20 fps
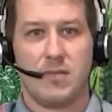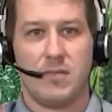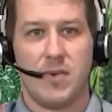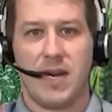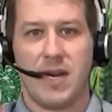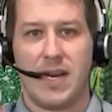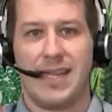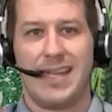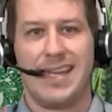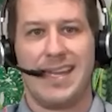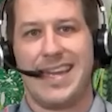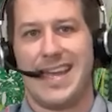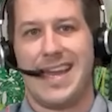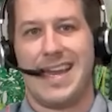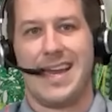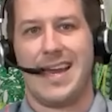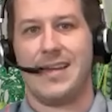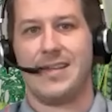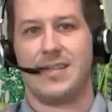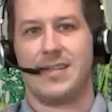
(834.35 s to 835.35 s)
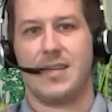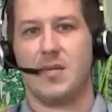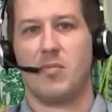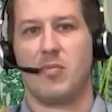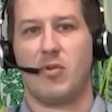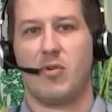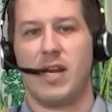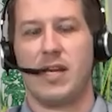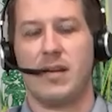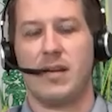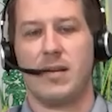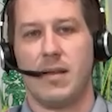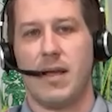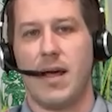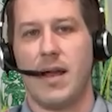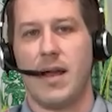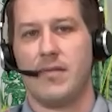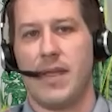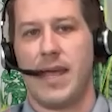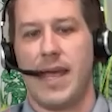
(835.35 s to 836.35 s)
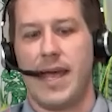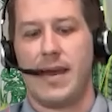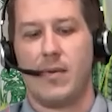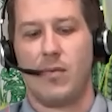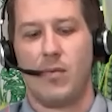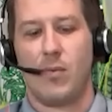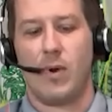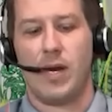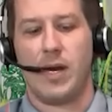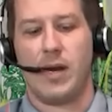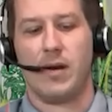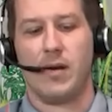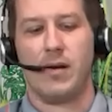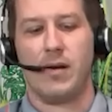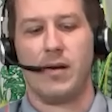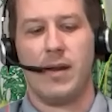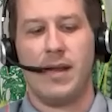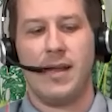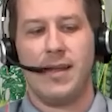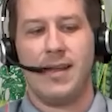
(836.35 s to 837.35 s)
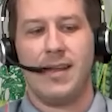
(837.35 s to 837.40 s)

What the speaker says: But I think AI is going to break a lot of that where